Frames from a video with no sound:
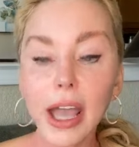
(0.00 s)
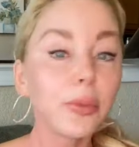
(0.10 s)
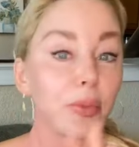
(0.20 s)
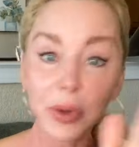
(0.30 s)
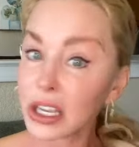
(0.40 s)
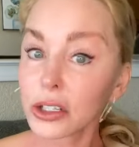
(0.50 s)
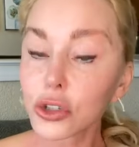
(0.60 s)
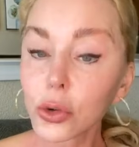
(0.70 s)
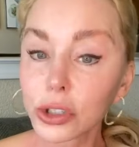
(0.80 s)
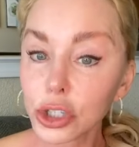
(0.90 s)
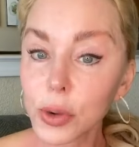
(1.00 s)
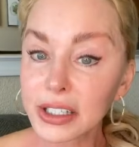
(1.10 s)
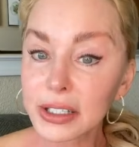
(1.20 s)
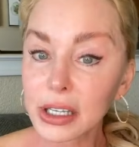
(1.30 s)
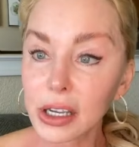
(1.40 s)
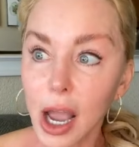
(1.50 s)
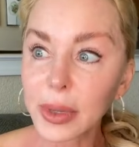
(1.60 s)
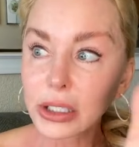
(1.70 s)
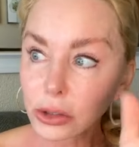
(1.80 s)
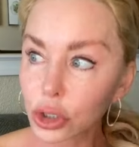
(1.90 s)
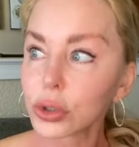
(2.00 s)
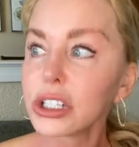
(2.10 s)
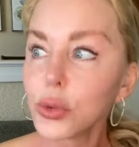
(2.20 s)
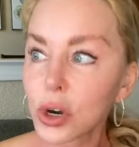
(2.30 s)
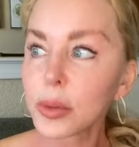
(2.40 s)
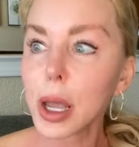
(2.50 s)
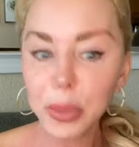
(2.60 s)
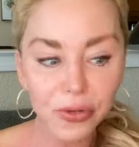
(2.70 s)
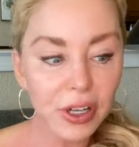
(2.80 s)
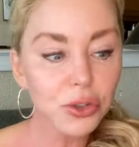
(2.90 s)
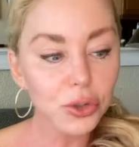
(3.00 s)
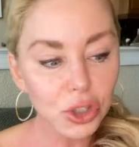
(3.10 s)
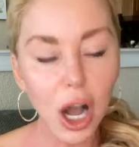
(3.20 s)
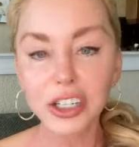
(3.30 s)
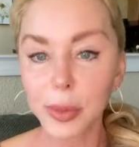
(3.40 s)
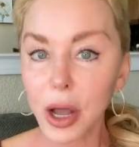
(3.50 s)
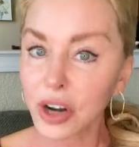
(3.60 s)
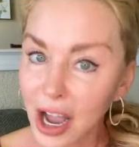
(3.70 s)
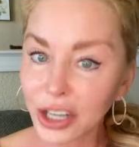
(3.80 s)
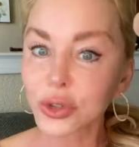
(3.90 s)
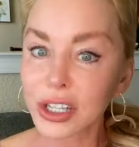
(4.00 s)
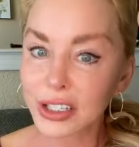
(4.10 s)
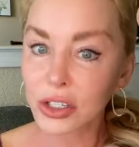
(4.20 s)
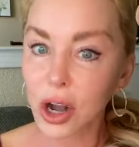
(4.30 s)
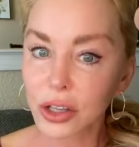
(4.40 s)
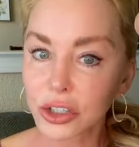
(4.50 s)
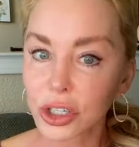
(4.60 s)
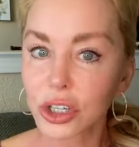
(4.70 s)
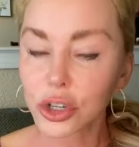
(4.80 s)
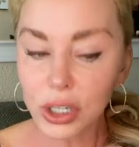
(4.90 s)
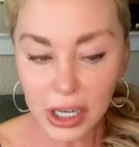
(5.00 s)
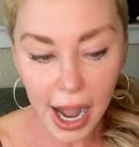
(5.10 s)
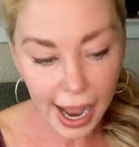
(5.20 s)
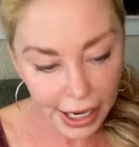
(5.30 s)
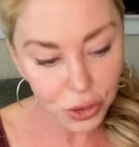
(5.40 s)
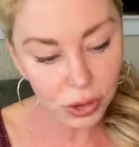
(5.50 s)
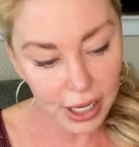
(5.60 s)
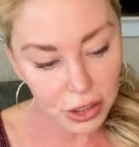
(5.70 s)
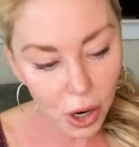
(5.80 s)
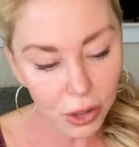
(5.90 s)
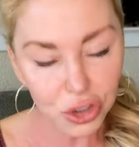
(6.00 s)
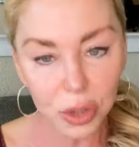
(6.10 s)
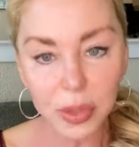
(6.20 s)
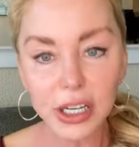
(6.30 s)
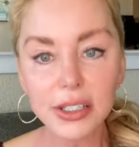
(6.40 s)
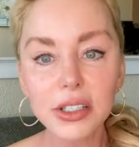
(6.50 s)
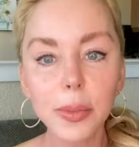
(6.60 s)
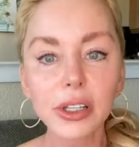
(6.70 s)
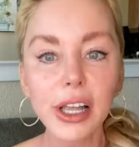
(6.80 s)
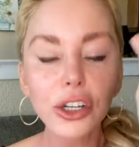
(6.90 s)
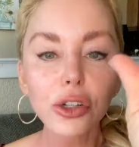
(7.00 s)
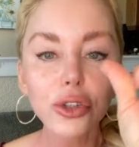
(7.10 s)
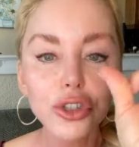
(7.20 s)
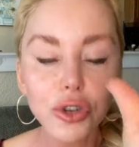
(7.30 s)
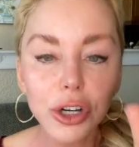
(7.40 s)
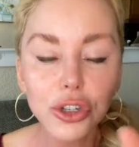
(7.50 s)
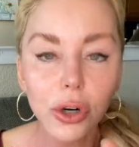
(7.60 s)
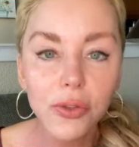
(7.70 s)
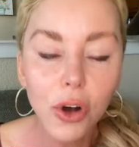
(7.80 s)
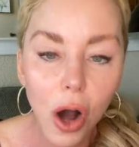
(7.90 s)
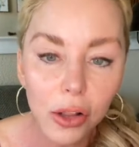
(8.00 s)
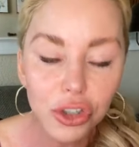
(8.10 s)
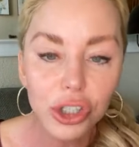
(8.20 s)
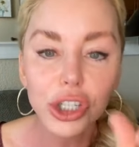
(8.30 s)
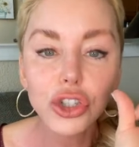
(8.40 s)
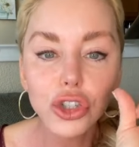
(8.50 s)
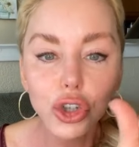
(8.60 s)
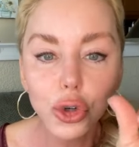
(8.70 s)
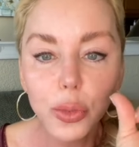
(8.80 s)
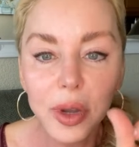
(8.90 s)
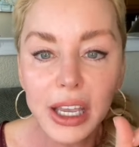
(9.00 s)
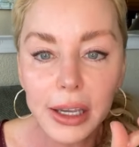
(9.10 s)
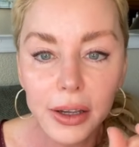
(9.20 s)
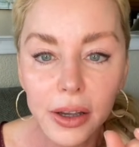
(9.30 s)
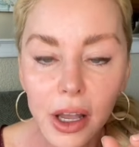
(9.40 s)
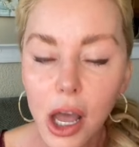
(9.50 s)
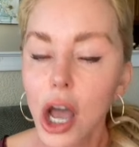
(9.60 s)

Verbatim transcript: and being in school at USC, I mean, literally one of my professors talked about hydrolyzed collagen. You need a hydrolyzed collagen because the molecular structure of collagen is too big.